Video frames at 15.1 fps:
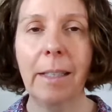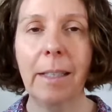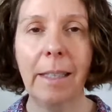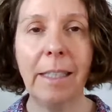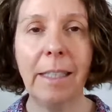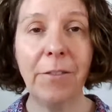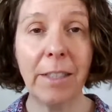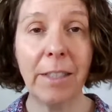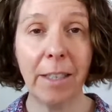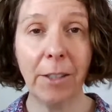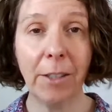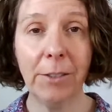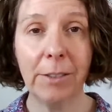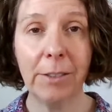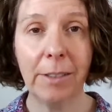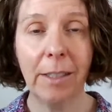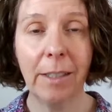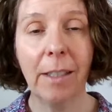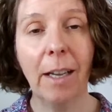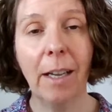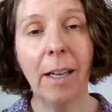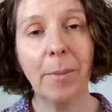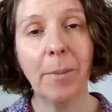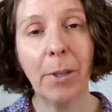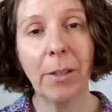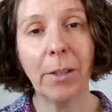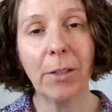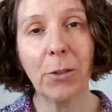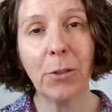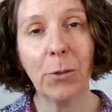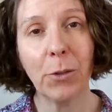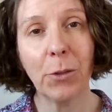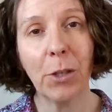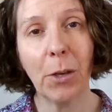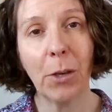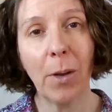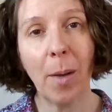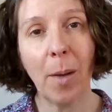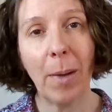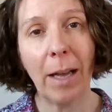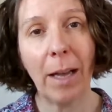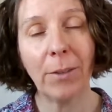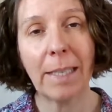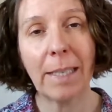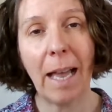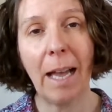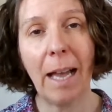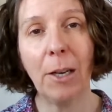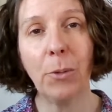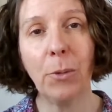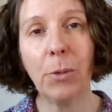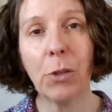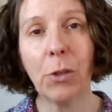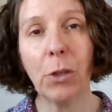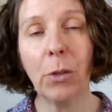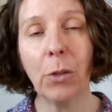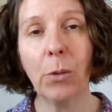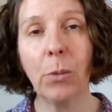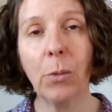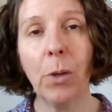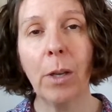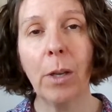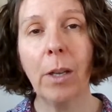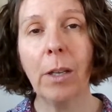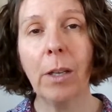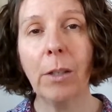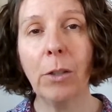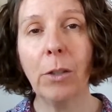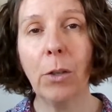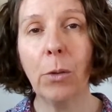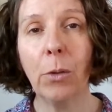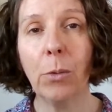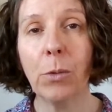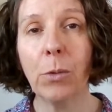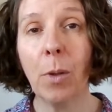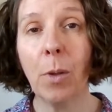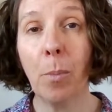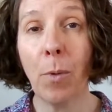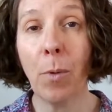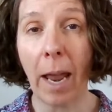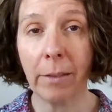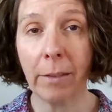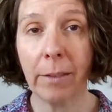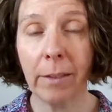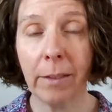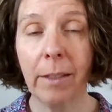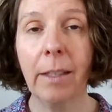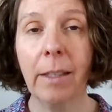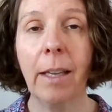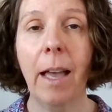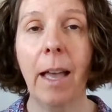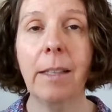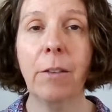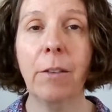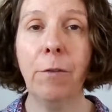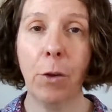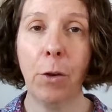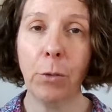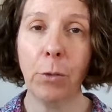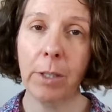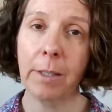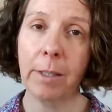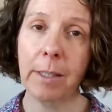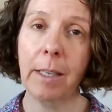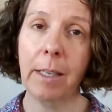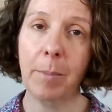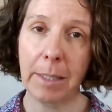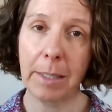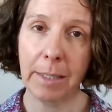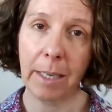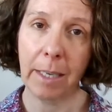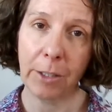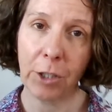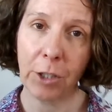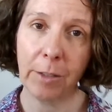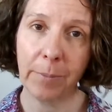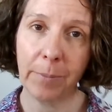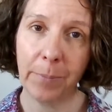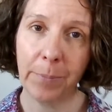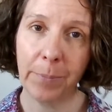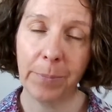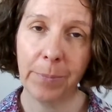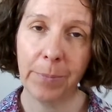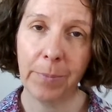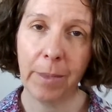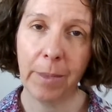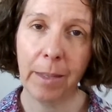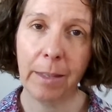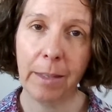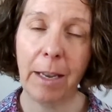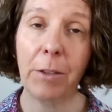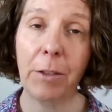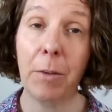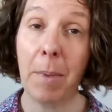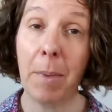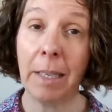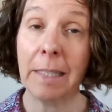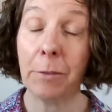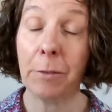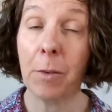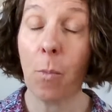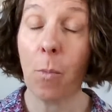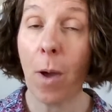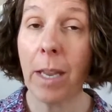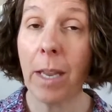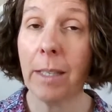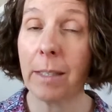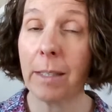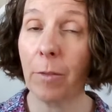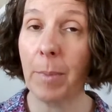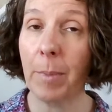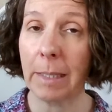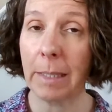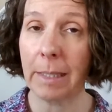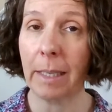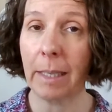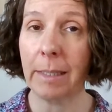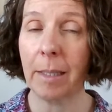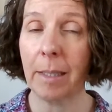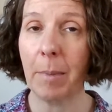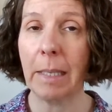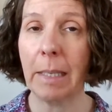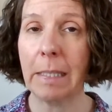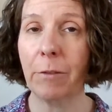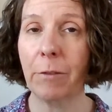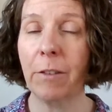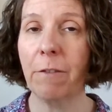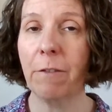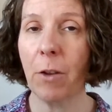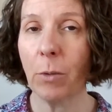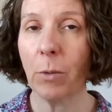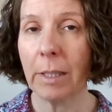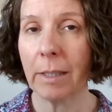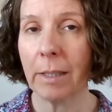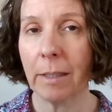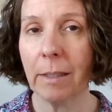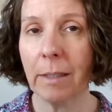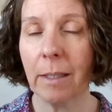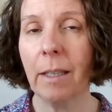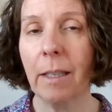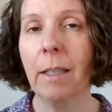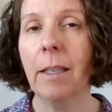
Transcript: In this video, I'm going to talk to you about how to use the breath as a focus in meditation. Now, there are many different ways of meditating, many different focuses